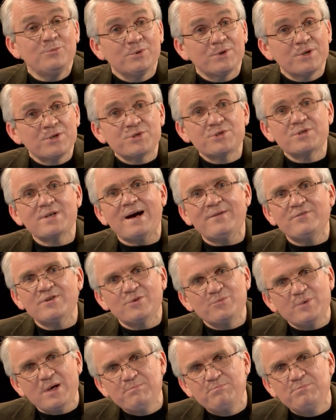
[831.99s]
we'll discover
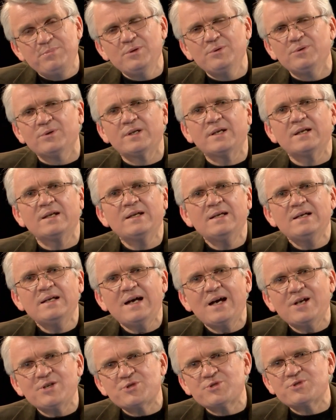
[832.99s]
that we're building
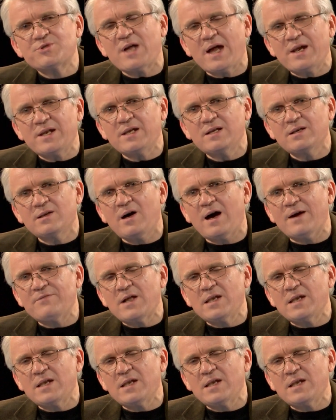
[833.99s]
a stunning life,